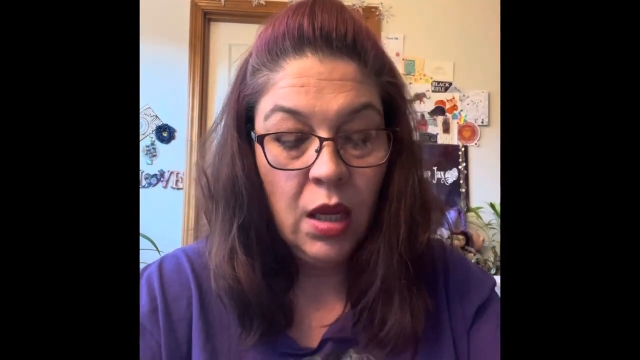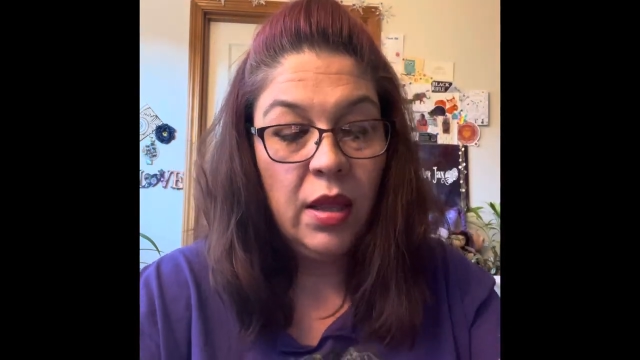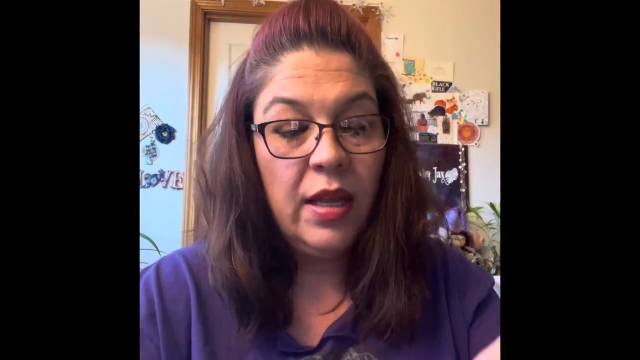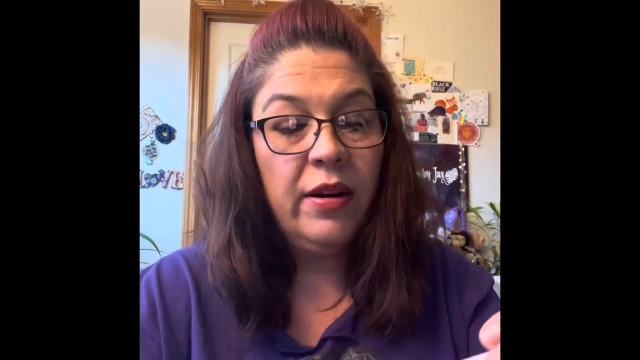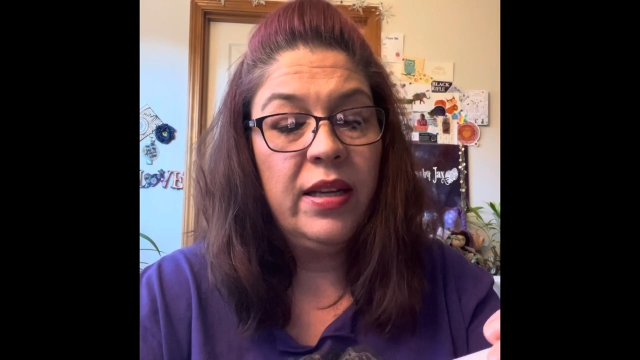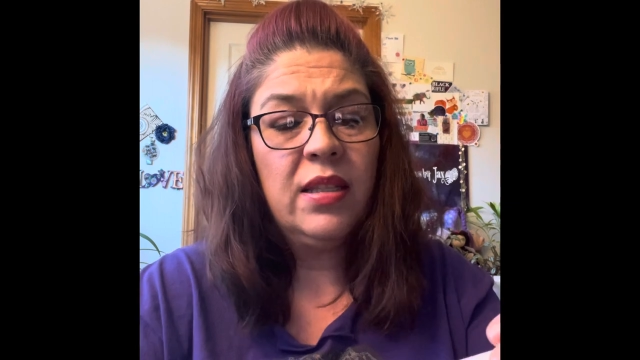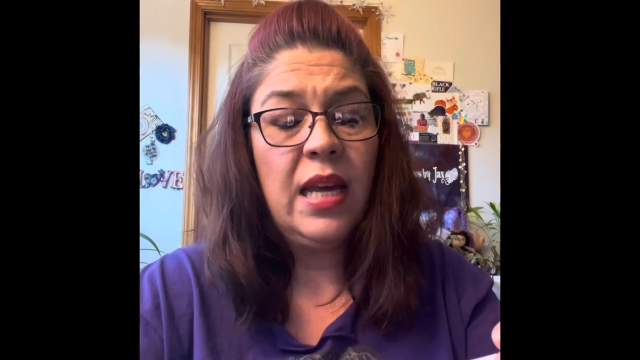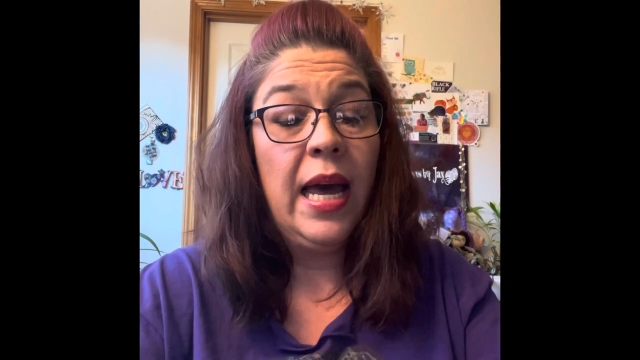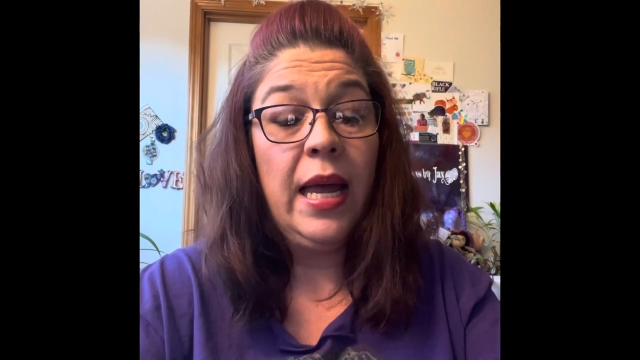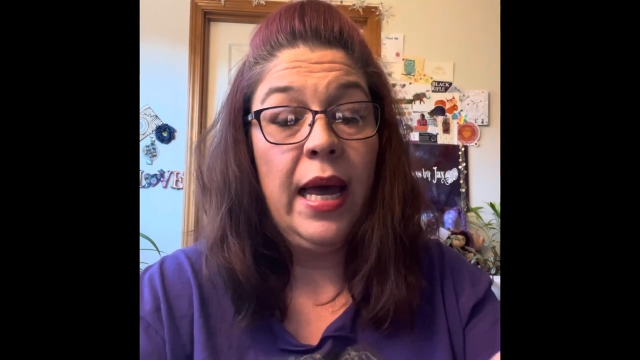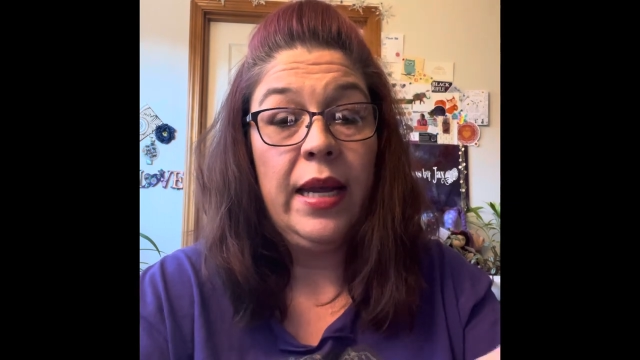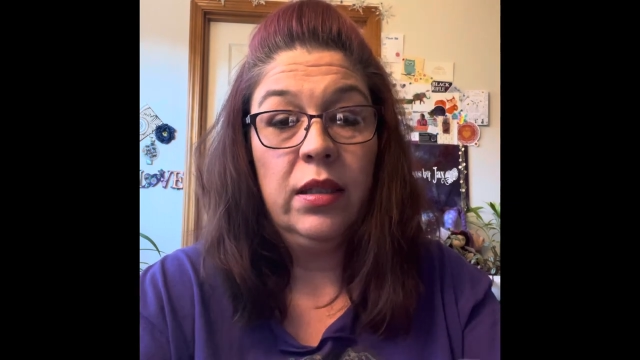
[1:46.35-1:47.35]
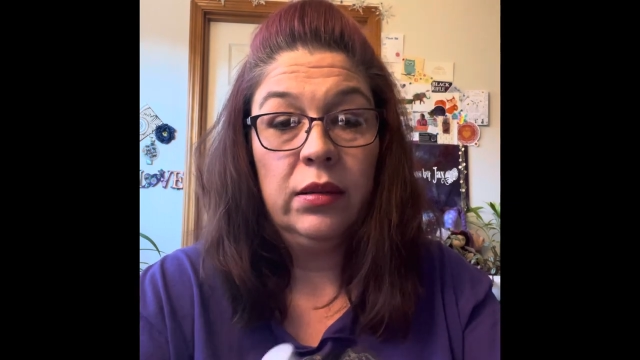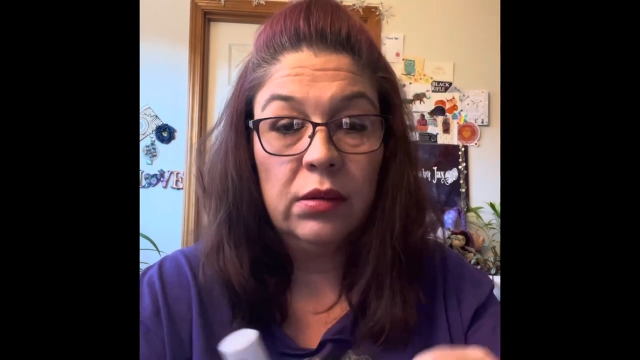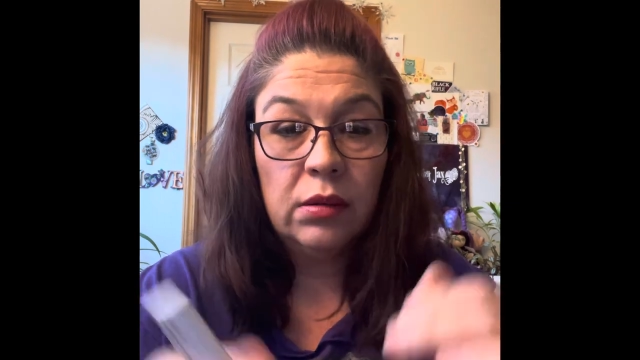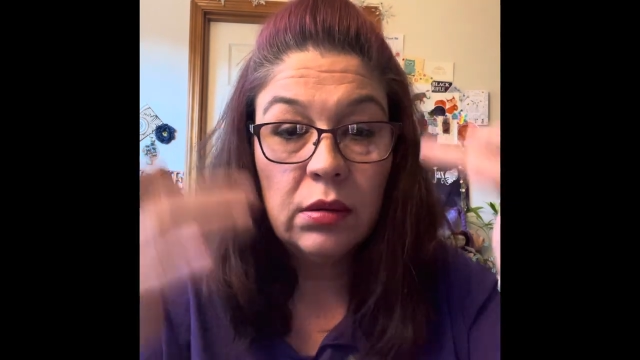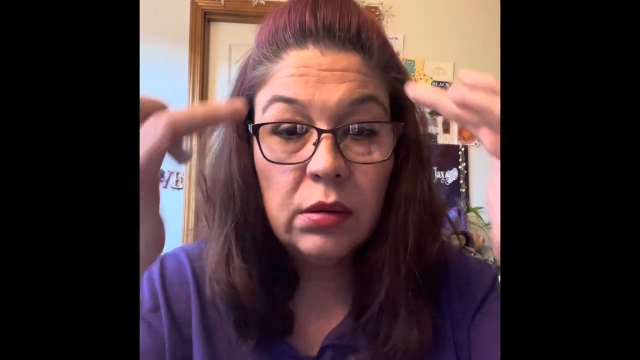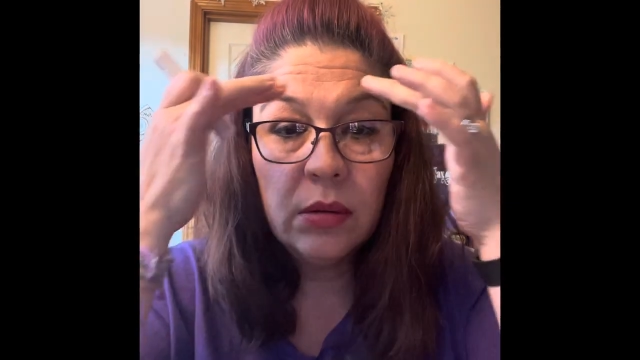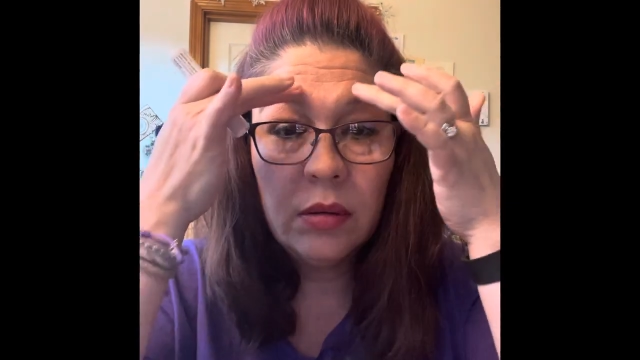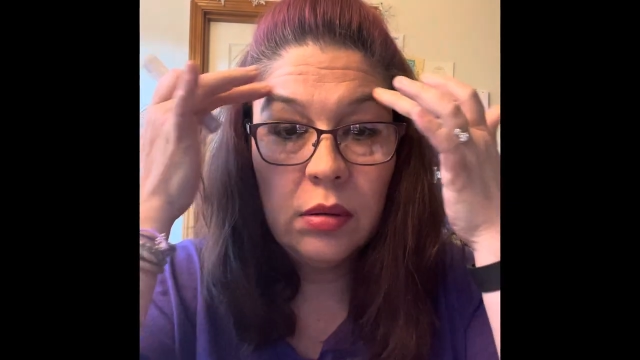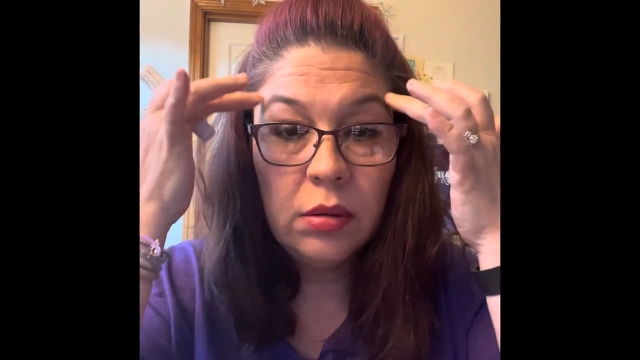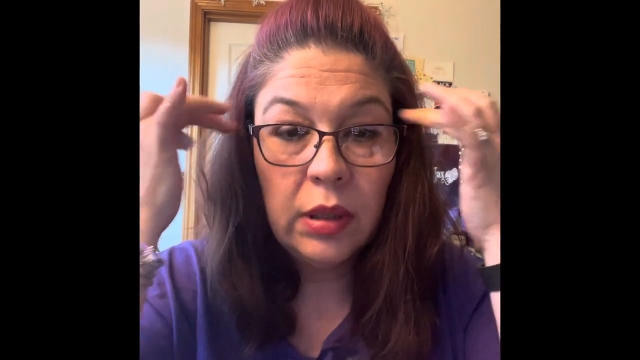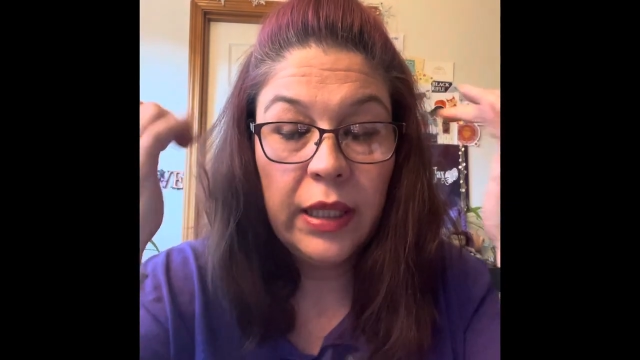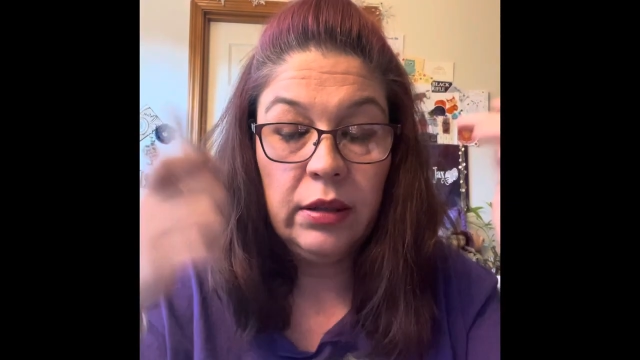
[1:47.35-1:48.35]
There is, I, I don't,
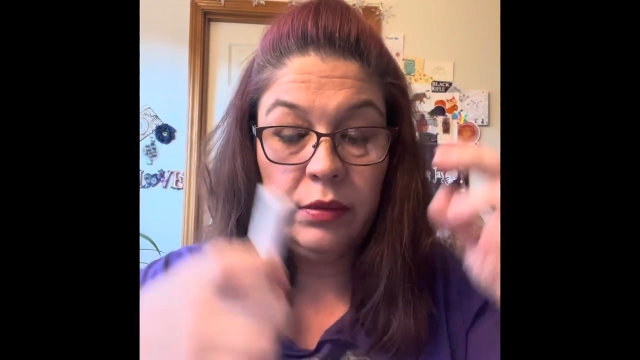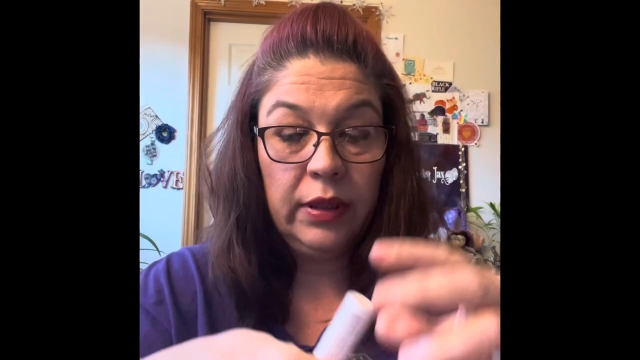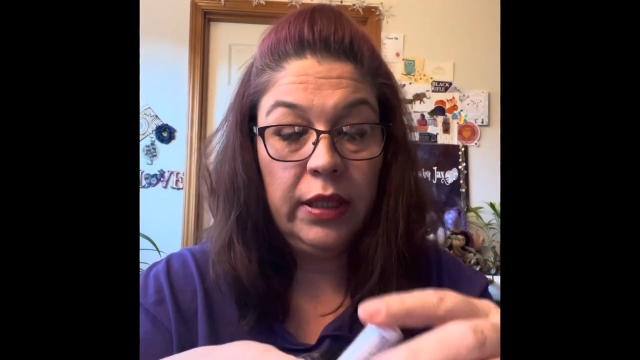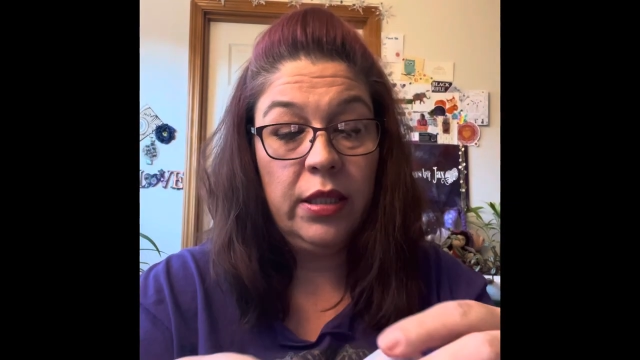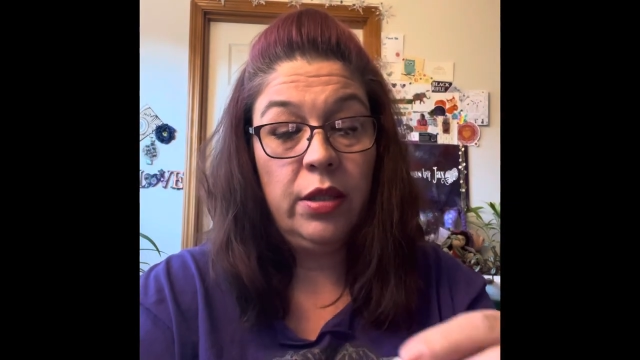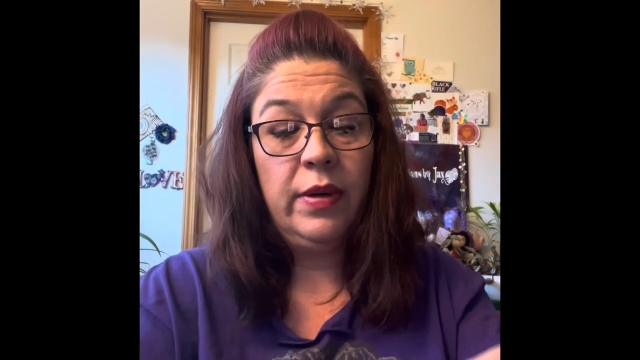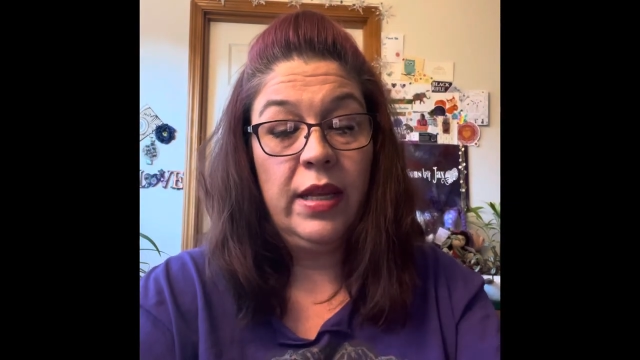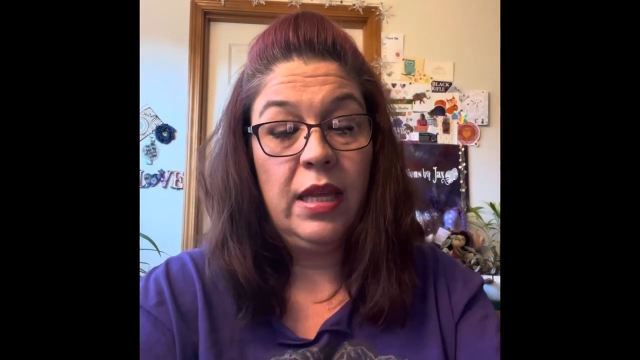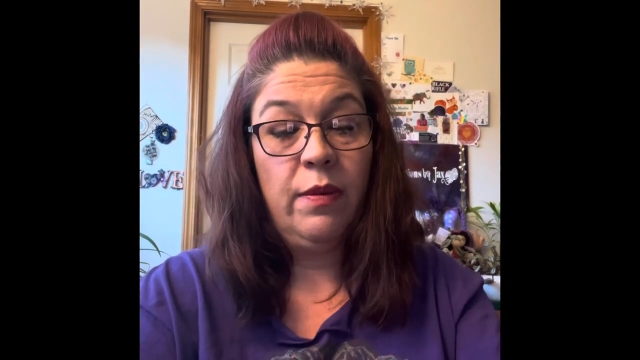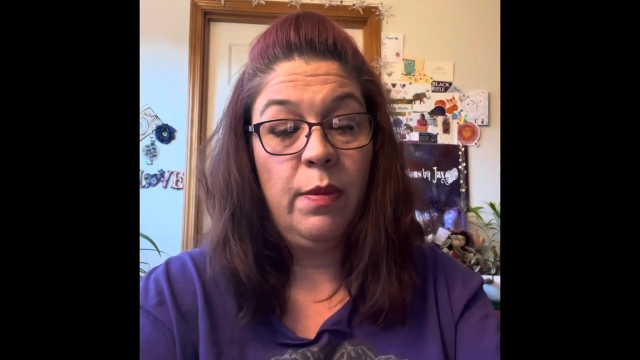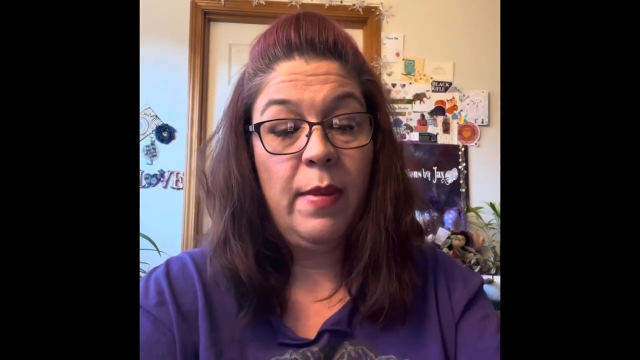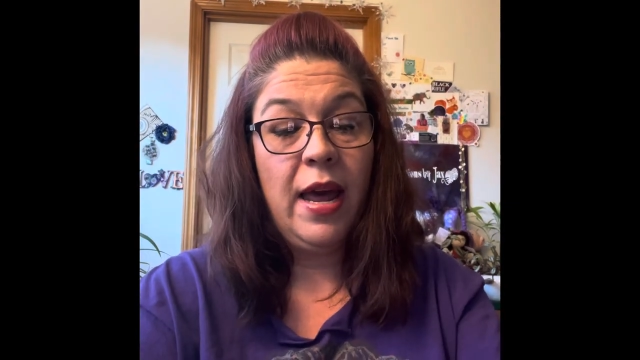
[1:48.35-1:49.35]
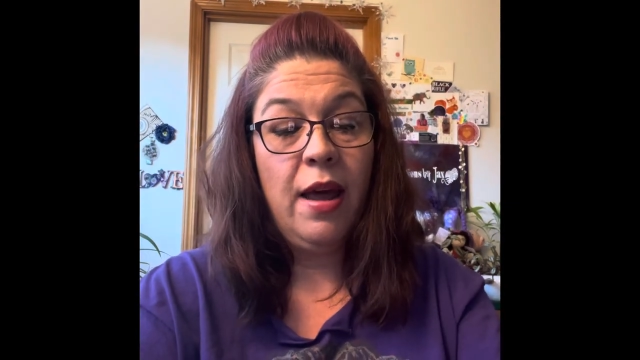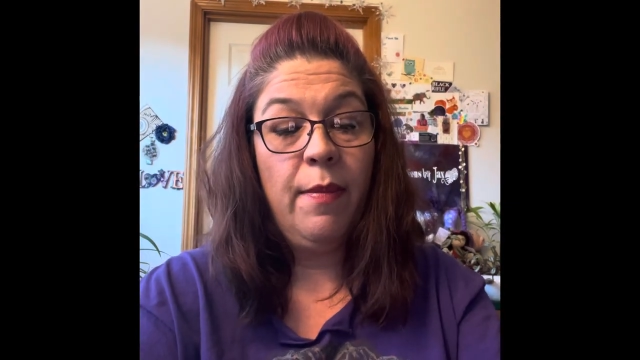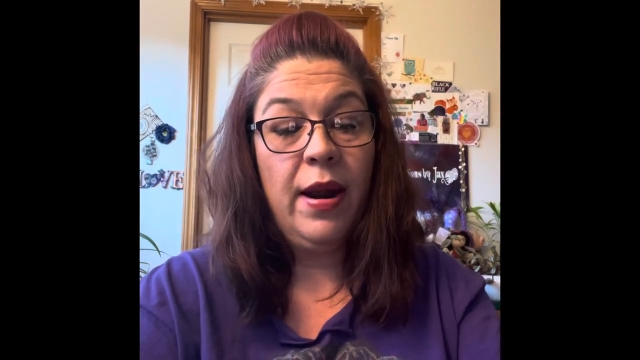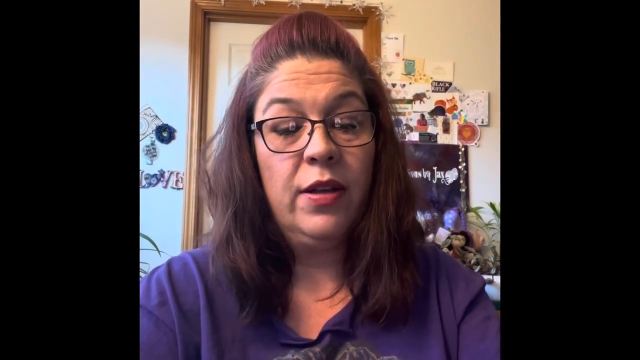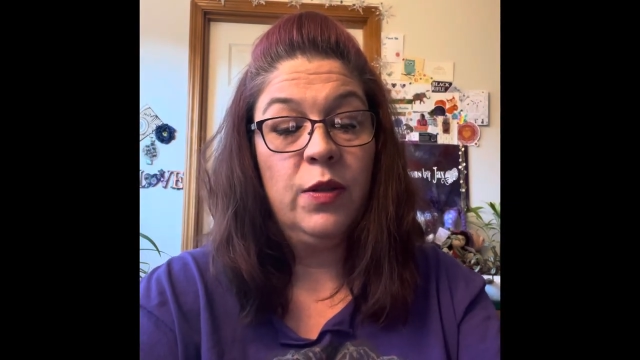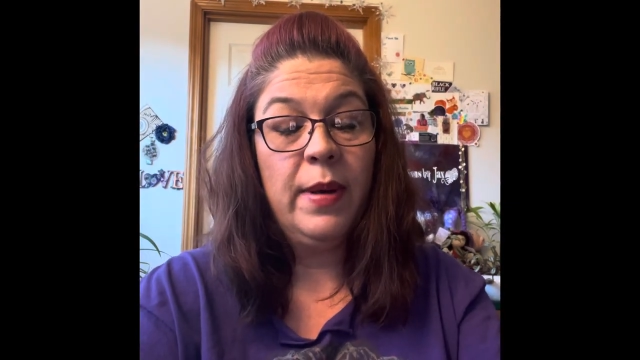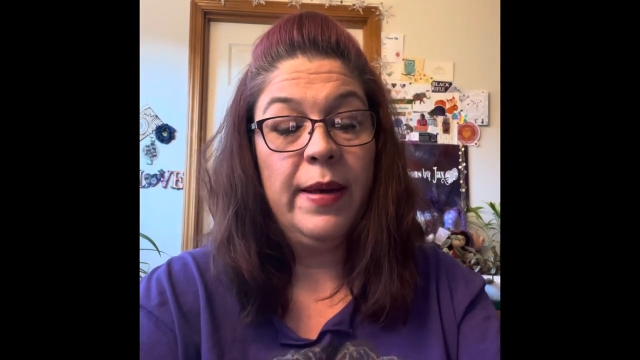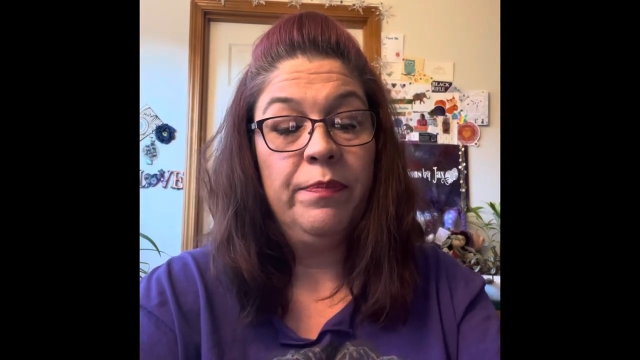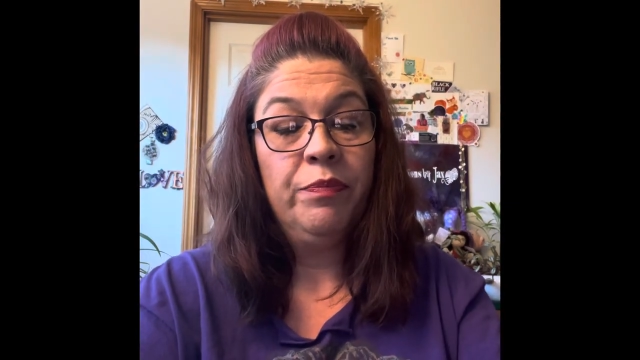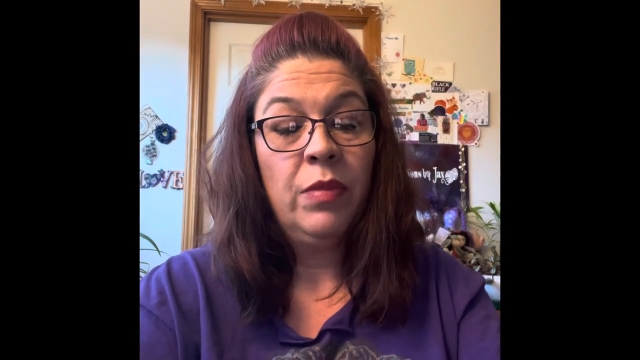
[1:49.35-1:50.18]
I don't really do anything with my eyebrows, but